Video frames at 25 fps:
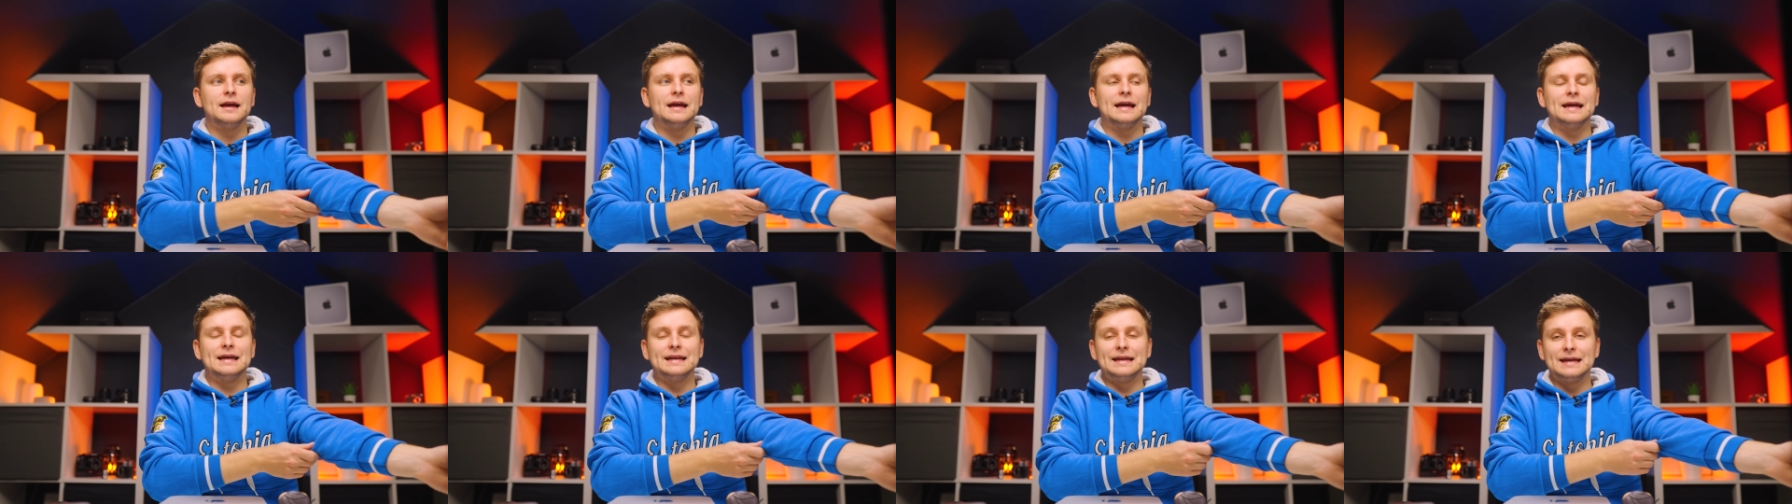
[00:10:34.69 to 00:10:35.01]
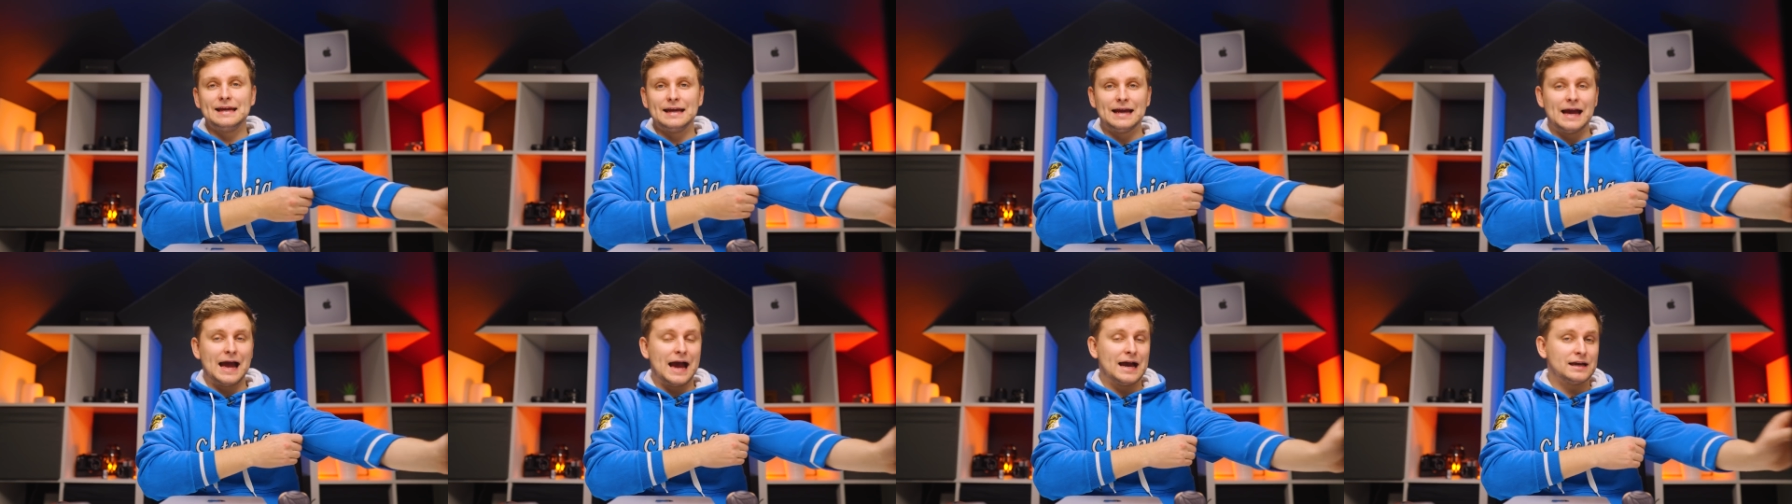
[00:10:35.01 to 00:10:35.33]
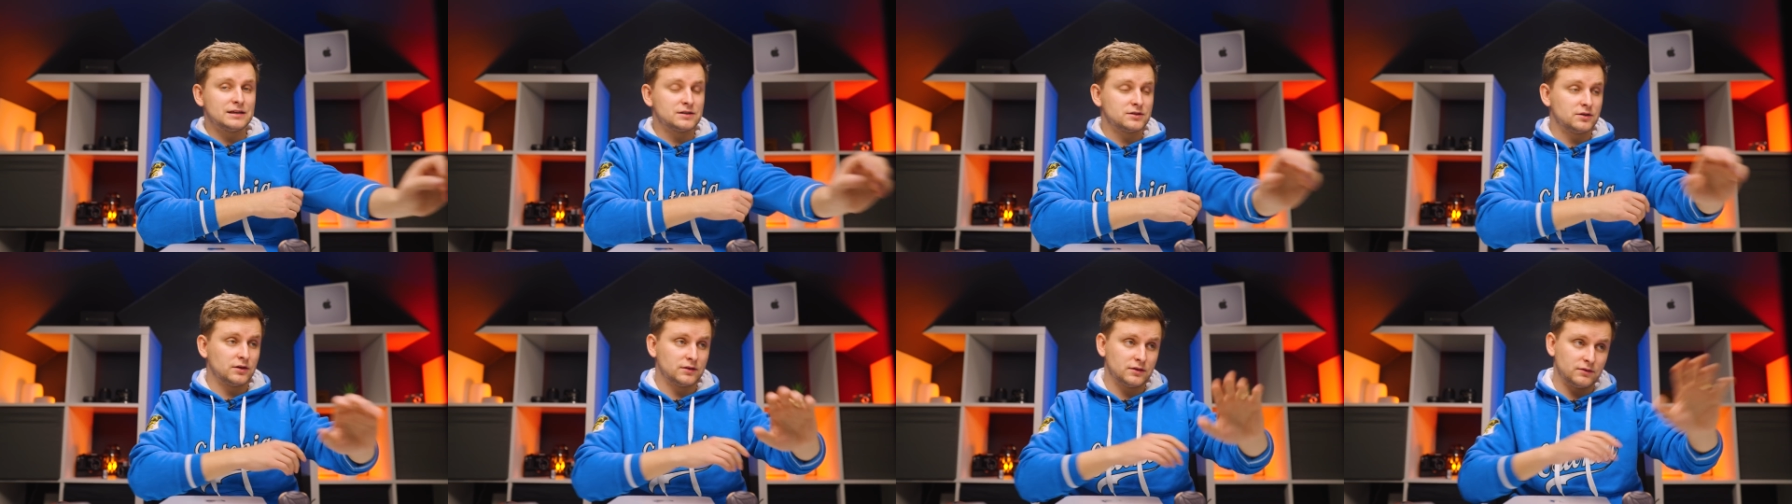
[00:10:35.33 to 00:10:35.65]
It
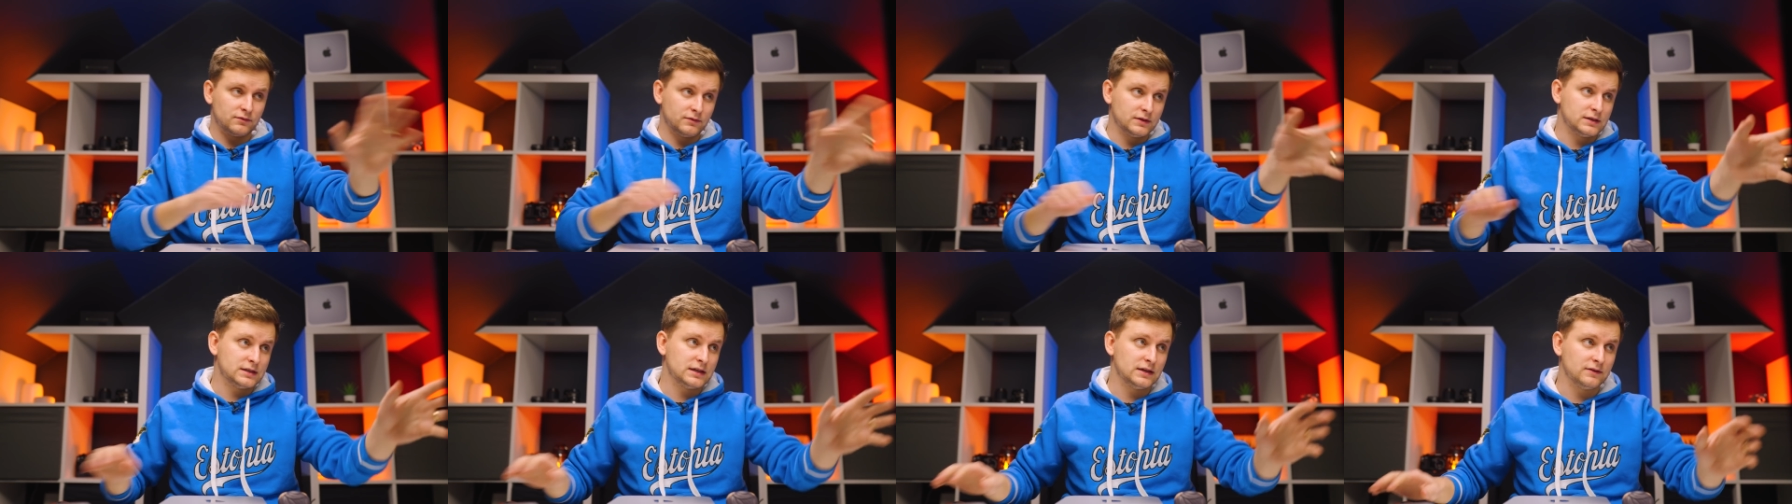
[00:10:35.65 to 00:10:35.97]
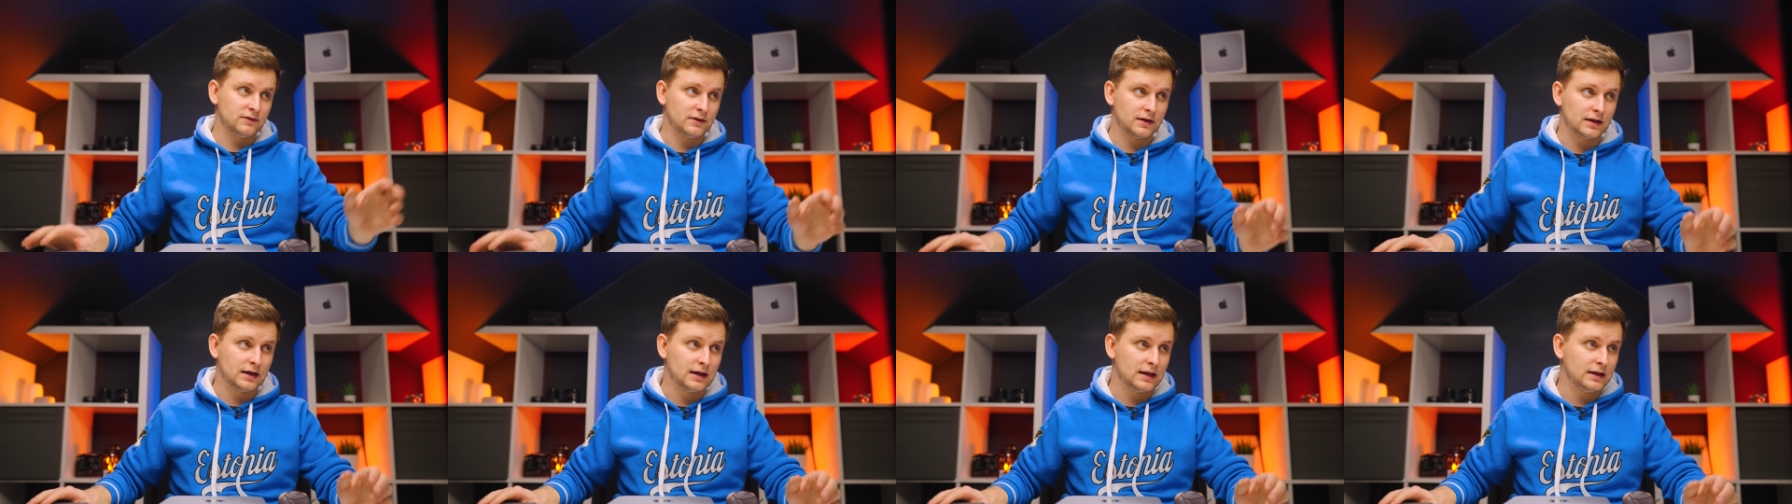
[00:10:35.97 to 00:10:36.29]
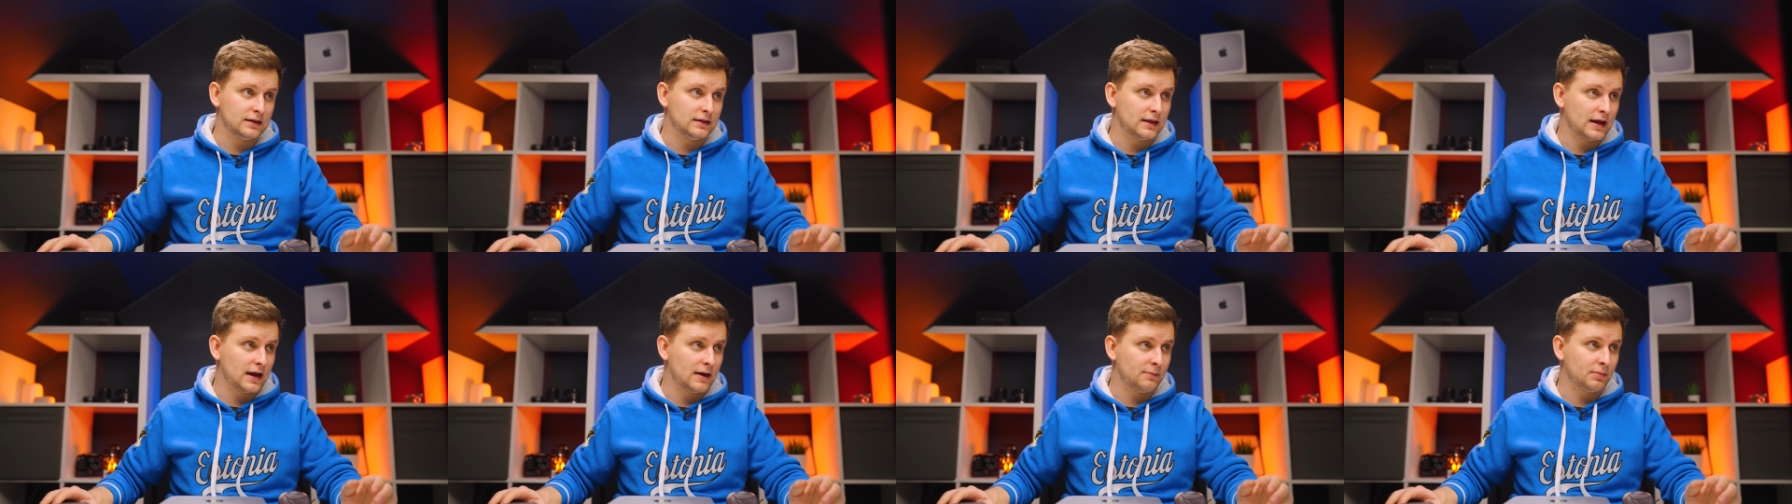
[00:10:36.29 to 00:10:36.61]
has got the receiver
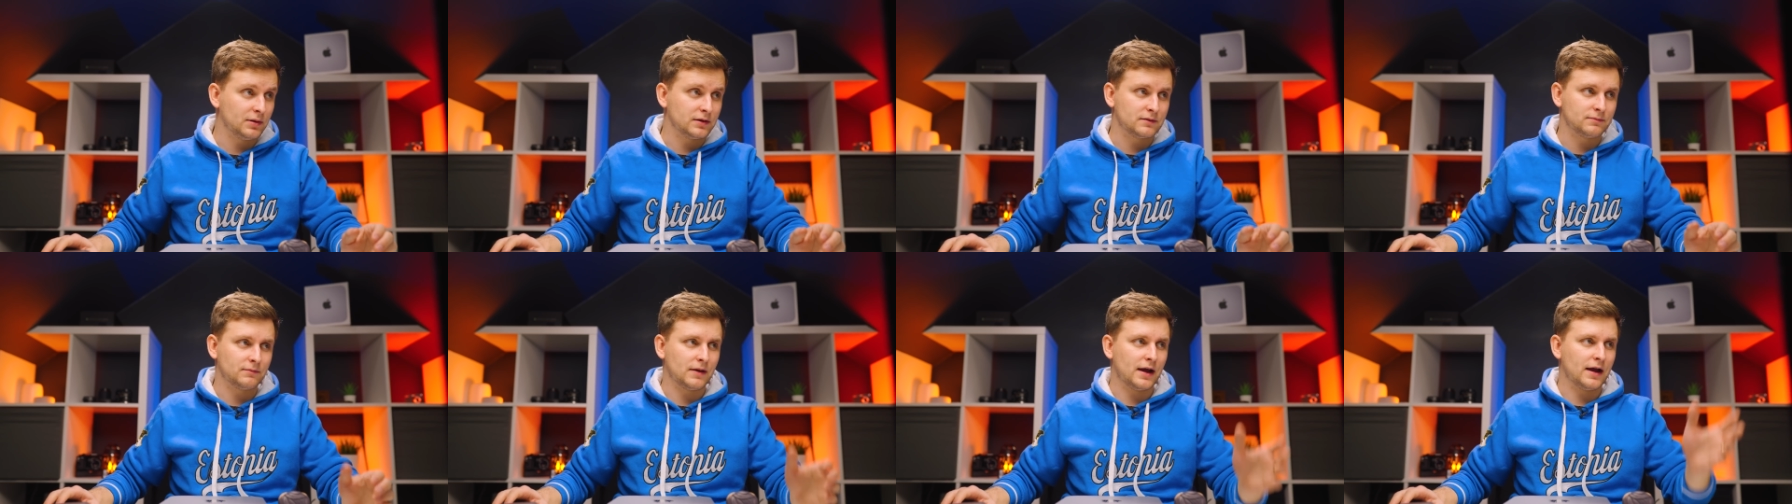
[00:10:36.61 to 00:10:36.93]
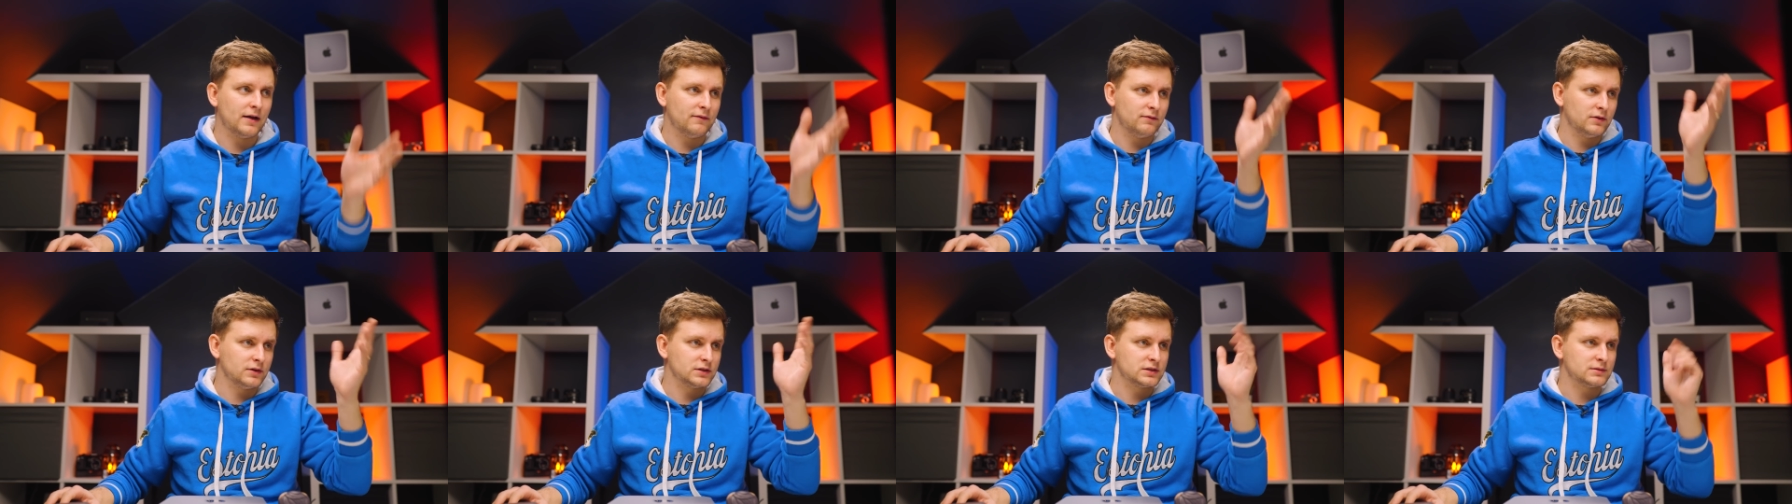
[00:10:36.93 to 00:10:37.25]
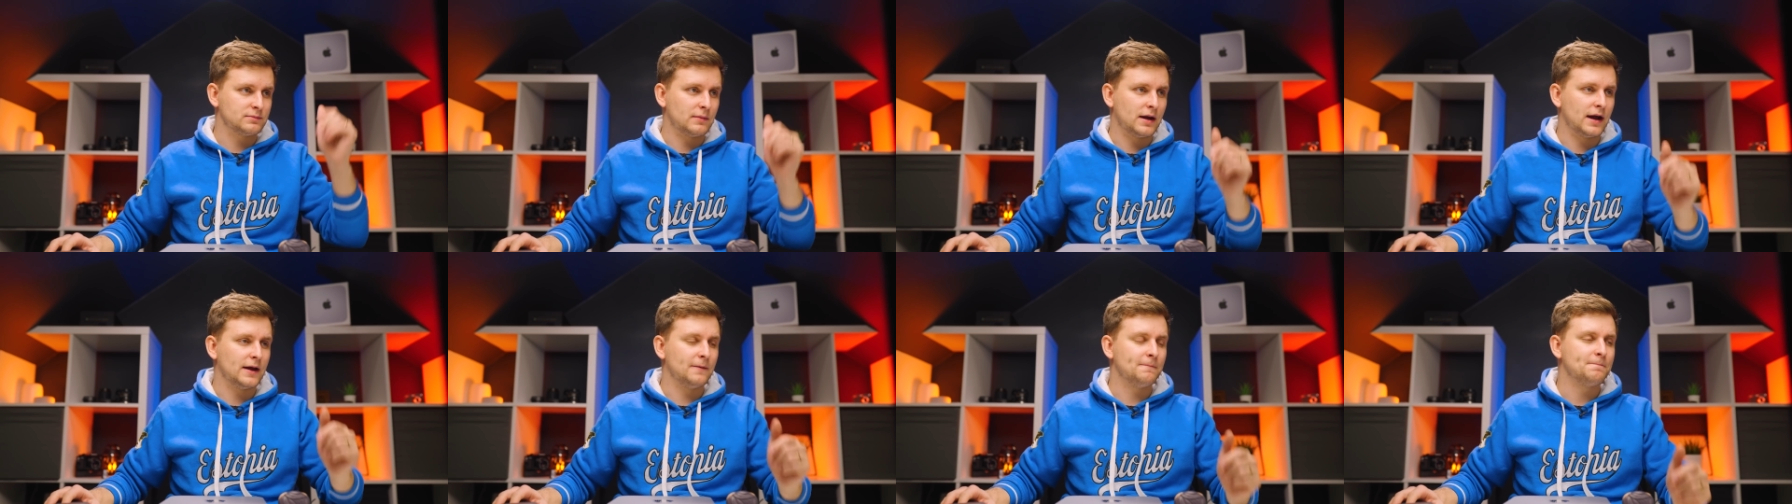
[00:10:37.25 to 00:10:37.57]
in there, but I have
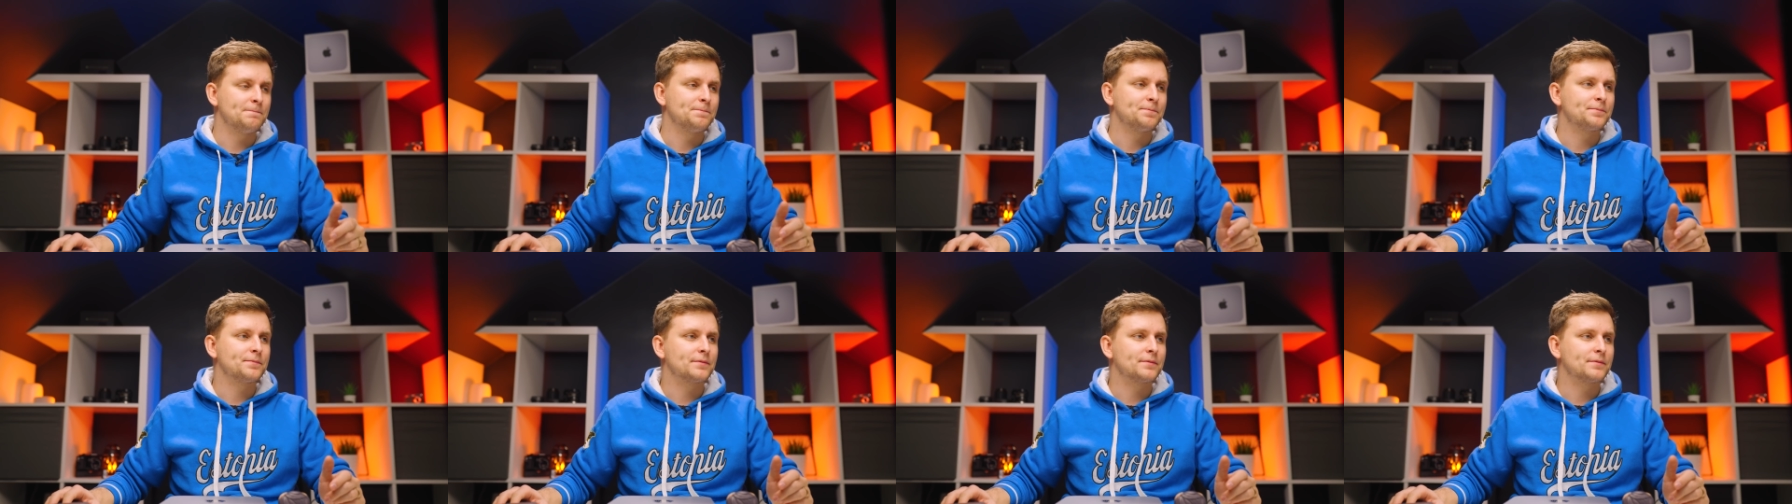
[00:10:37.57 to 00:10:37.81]
lost mine.